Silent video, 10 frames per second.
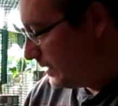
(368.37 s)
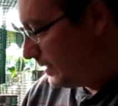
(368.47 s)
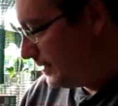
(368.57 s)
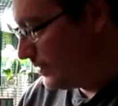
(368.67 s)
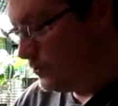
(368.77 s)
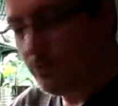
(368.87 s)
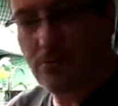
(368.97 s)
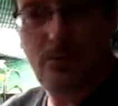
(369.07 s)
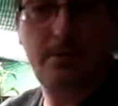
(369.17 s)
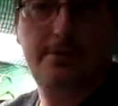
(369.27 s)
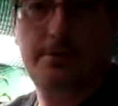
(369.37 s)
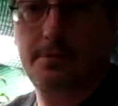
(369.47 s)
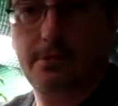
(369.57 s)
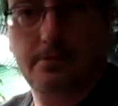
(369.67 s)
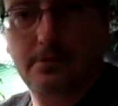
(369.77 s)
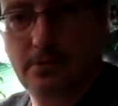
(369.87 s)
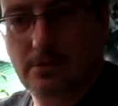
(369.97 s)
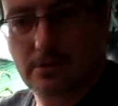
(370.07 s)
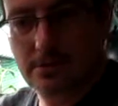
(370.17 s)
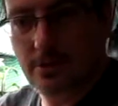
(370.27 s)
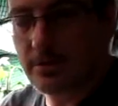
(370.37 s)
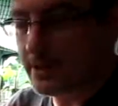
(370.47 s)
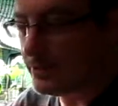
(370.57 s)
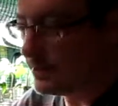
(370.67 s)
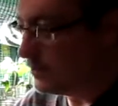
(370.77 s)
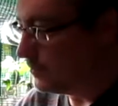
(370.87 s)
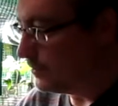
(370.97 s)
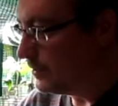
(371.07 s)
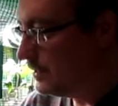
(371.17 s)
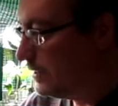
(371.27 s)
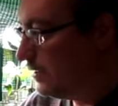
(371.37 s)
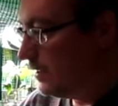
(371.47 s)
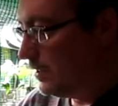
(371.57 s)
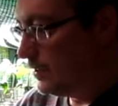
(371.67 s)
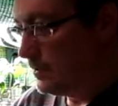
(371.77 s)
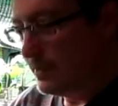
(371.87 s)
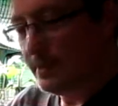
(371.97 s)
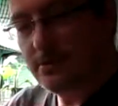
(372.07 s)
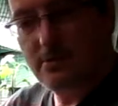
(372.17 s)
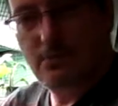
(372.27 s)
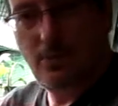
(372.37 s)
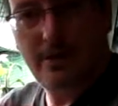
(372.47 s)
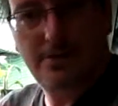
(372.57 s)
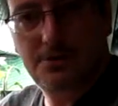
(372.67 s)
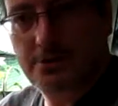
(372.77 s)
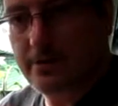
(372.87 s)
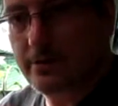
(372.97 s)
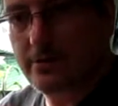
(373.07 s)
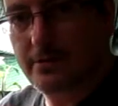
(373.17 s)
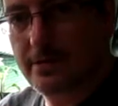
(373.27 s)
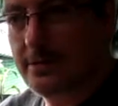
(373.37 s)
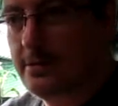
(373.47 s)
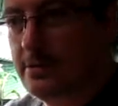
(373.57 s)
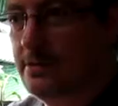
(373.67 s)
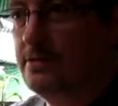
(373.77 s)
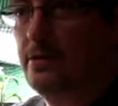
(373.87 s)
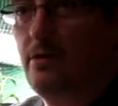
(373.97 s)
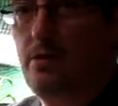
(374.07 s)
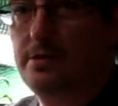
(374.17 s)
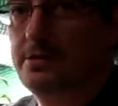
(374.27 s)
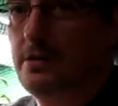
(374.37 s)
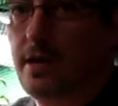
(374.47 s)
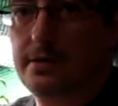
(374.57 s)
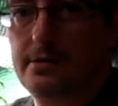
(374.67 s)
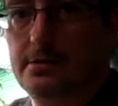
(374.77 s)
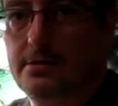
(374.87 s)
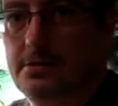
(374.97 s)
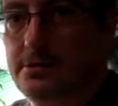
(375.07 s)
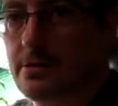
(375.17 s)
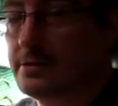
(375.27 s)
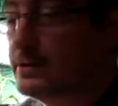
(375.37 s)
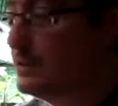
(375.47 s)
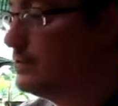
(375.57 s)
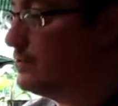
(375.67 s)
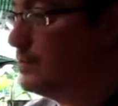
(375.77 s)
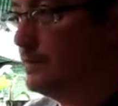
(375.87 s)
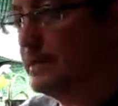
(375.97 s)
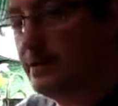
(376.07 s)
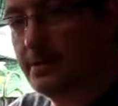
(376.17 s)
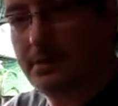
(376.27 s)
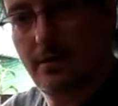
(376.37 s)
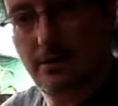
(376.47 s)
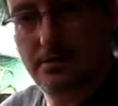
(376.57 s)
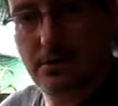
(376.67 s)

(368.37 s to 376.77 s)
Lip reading: And then who knows what else I'm going to start down here. But I just wanted to share that it doesn't cost a lot to start seeds, and you don't even need this setup.